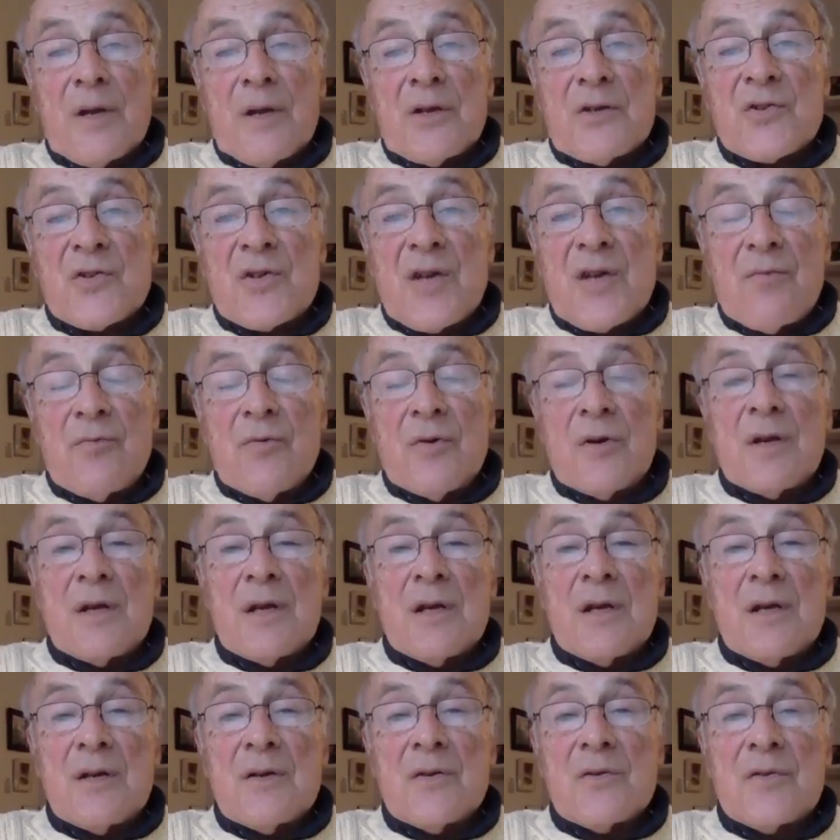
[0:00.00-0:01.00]

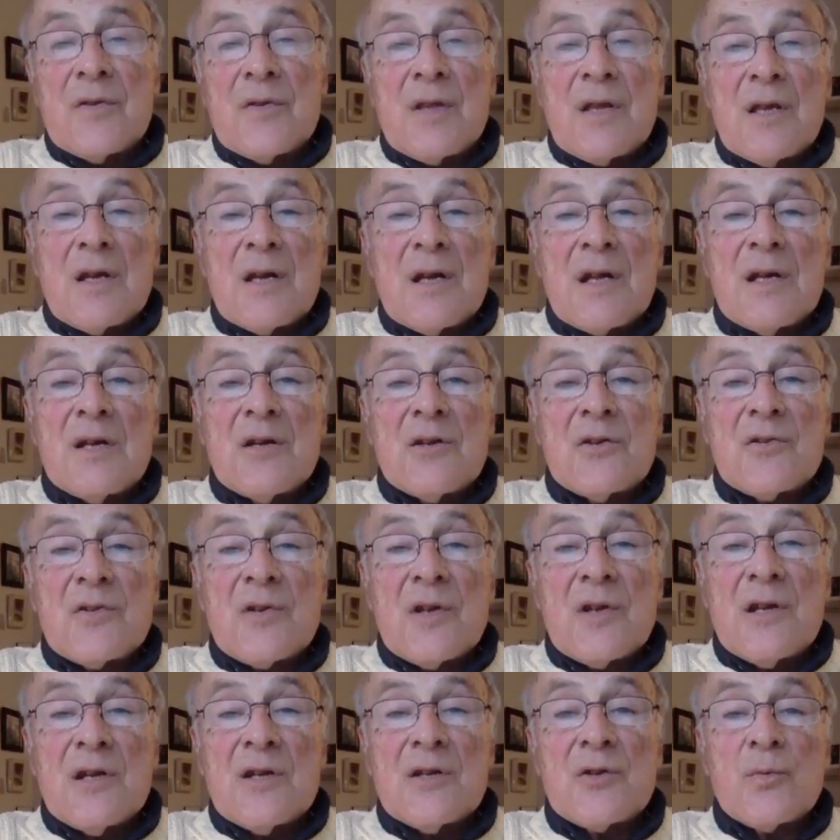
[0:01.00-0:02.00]
70s, the United
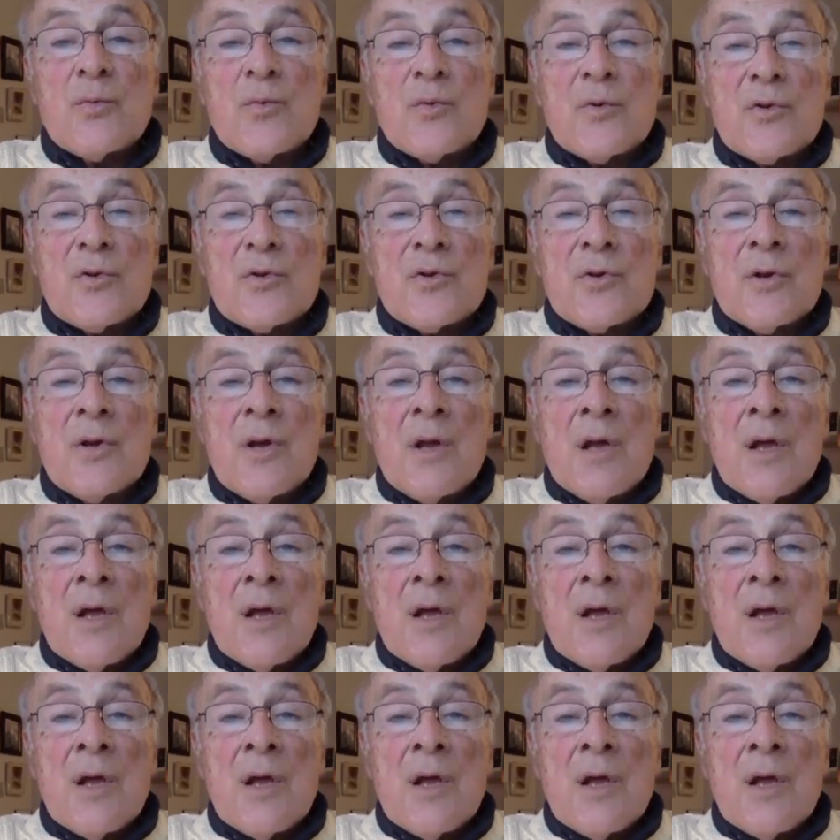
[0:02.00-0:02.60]
States was